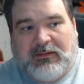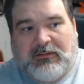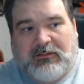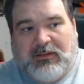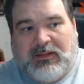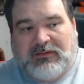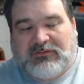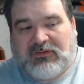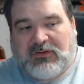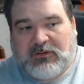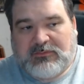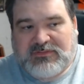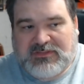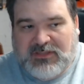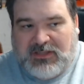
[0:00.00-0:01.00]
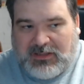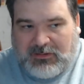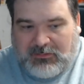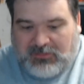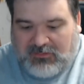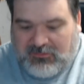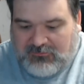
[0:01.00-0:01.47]
in terms
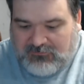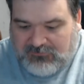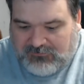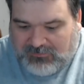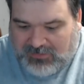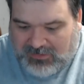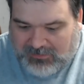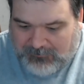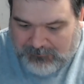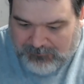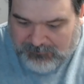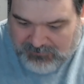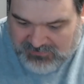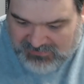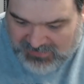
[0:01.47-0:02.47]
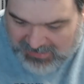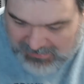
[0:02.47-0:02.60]
of staying